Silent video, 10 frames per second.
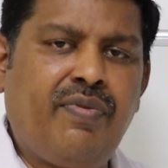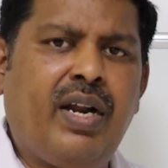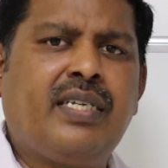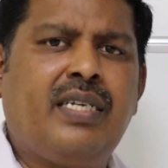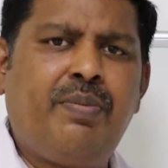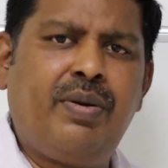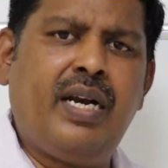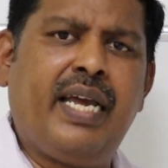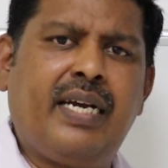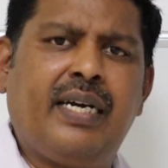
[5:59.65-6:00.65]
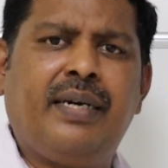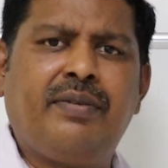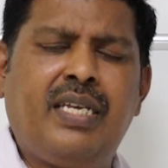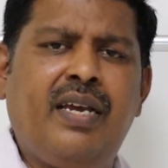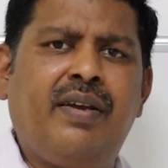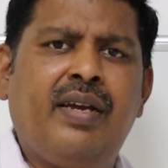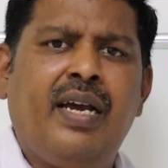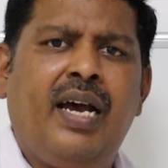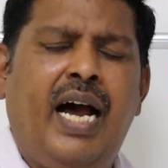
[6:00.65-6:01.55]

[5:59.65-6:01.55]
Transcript: For example, like say